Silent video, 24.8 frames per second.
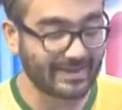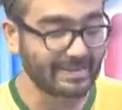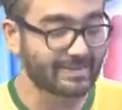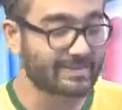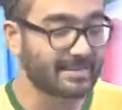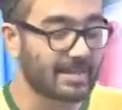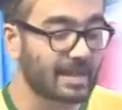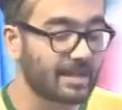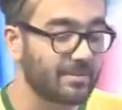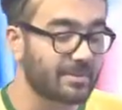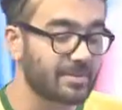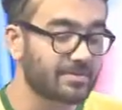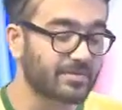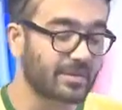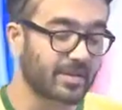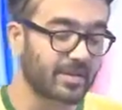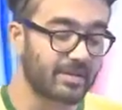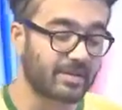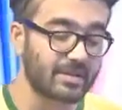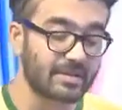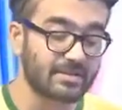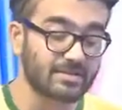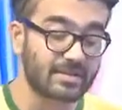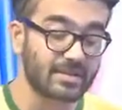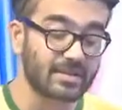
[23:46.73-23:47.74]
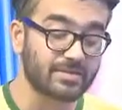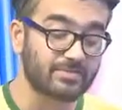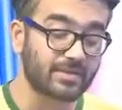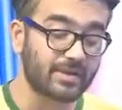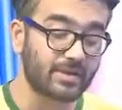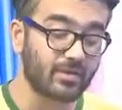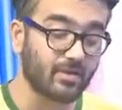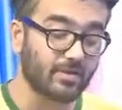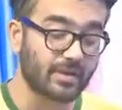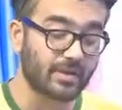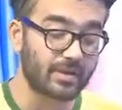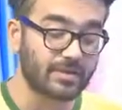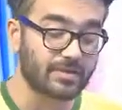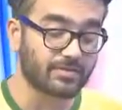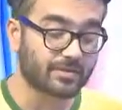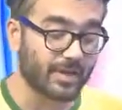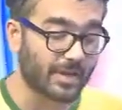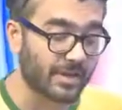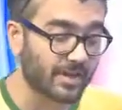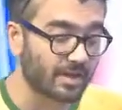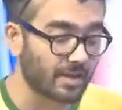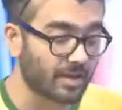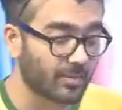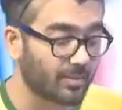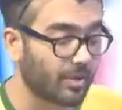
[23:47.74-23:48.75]
game is one of these days when no one's
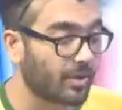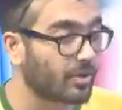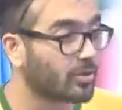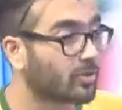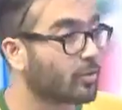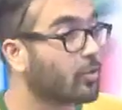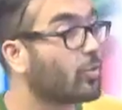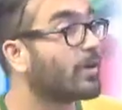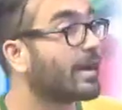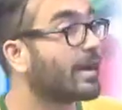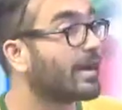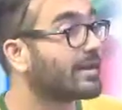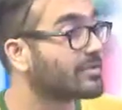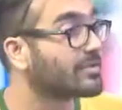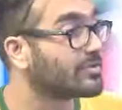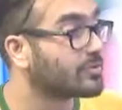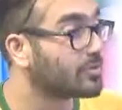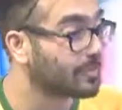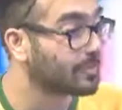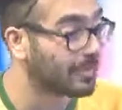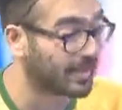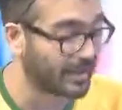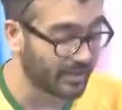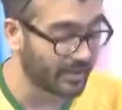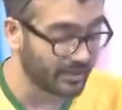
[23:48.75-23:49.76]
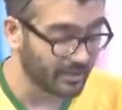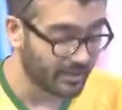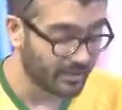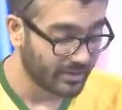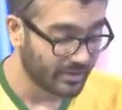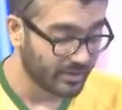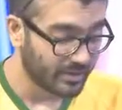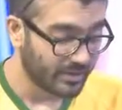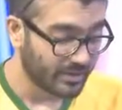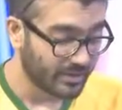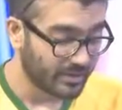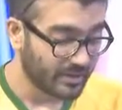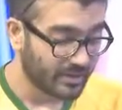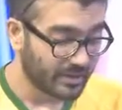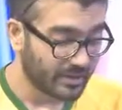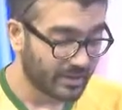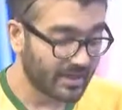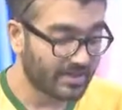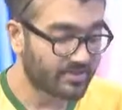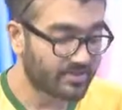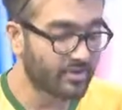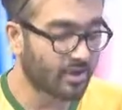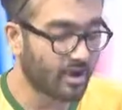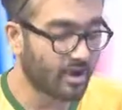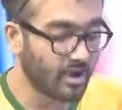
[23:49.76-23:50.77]
worrying about who gets to play.
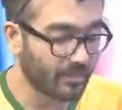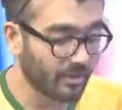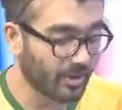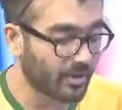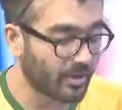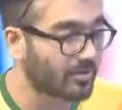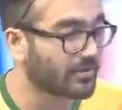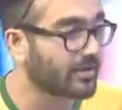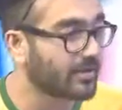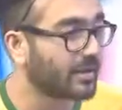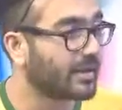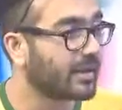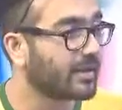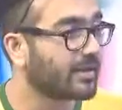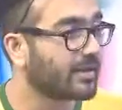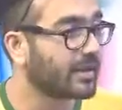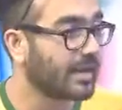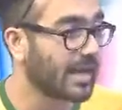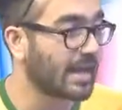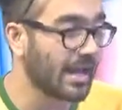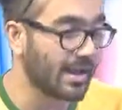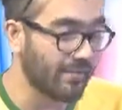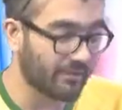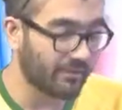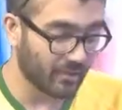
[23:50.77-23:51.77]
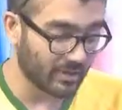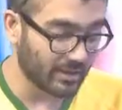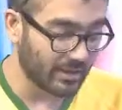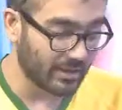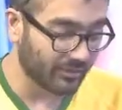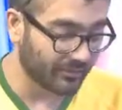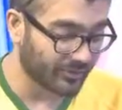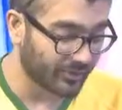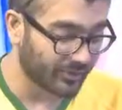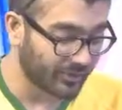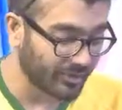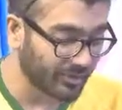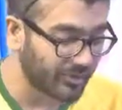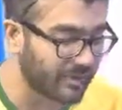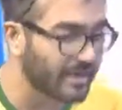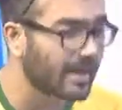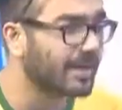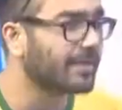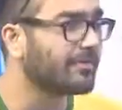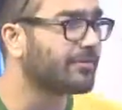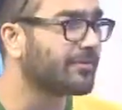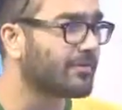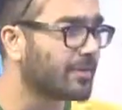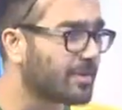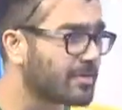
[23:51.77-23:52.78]
It's all about winning. He would love to do it,
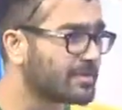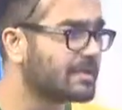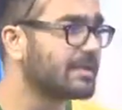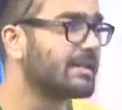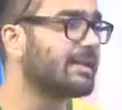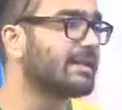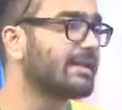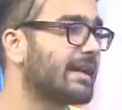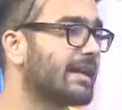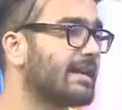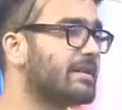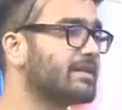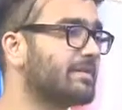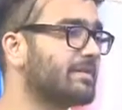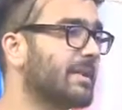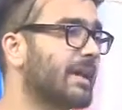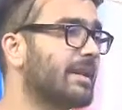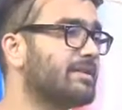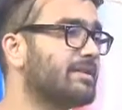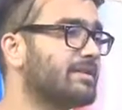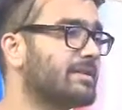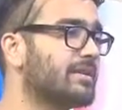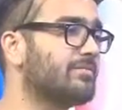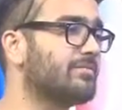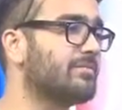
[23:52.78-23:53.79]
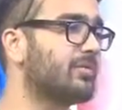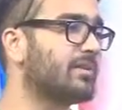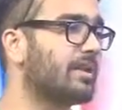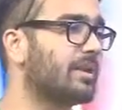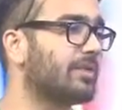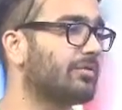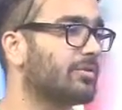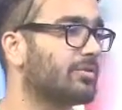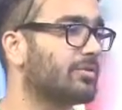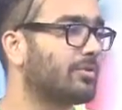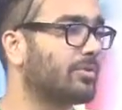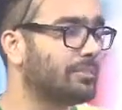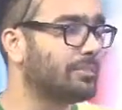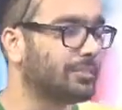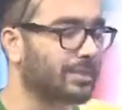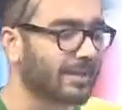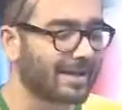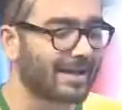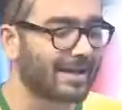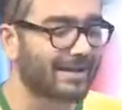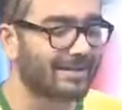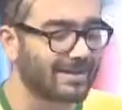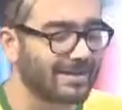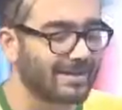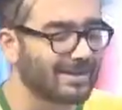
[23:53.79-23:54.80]
and of course the entire Spanish team would love to do it, but
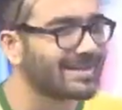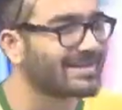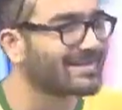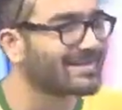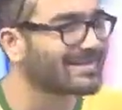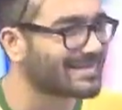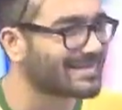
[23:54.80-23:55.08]
I think it's